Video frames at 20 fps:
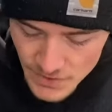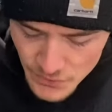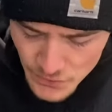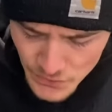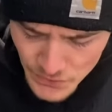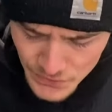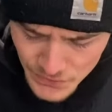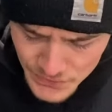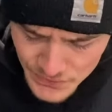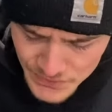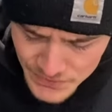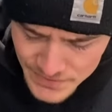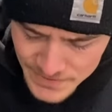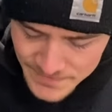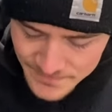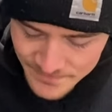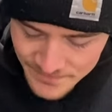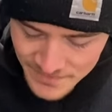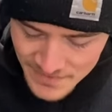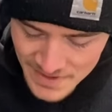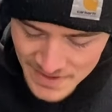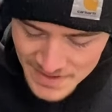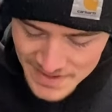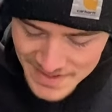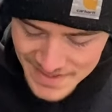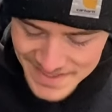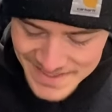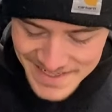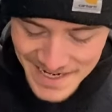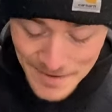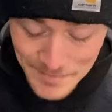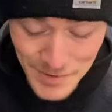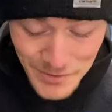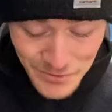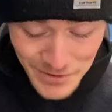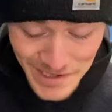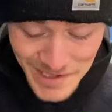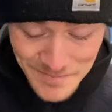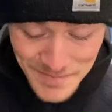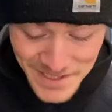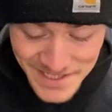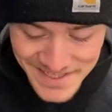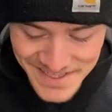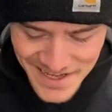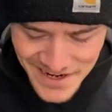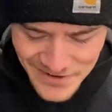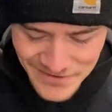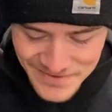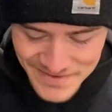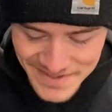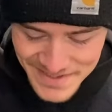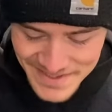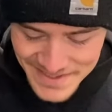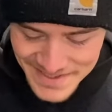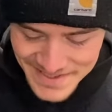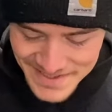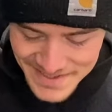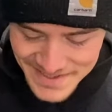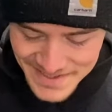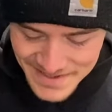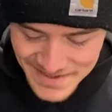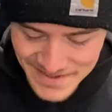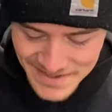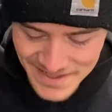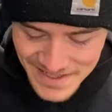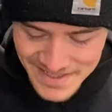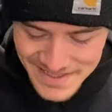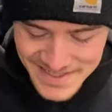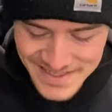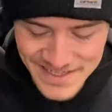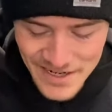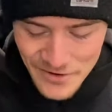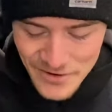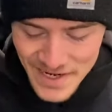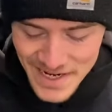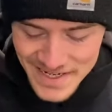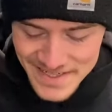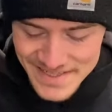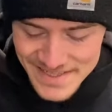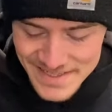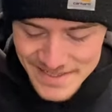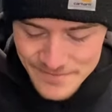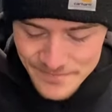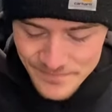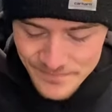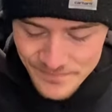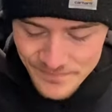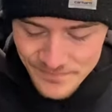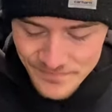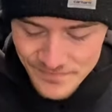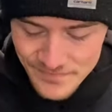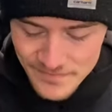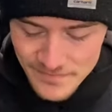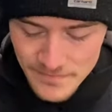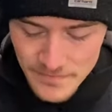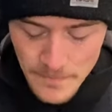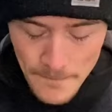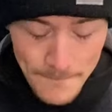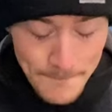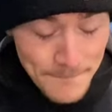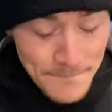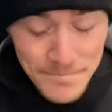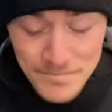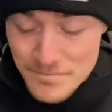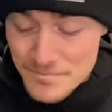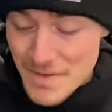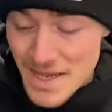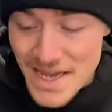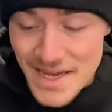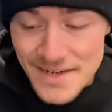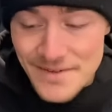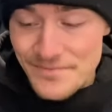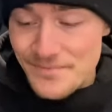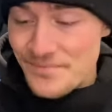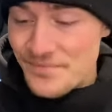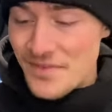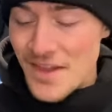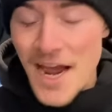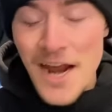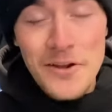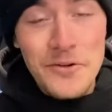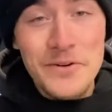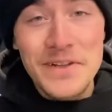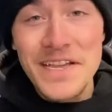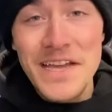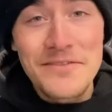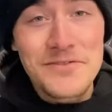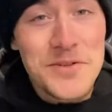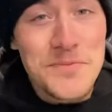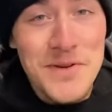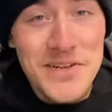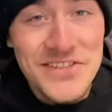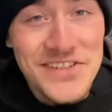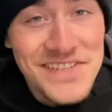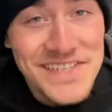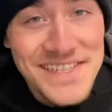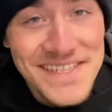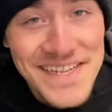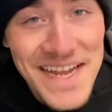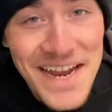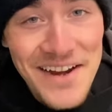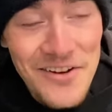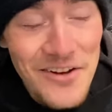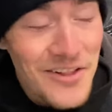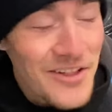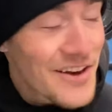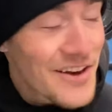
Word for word: Ooh, this is getting me really buzzed though. It's so nice. Man, I don't really have too much else to say in all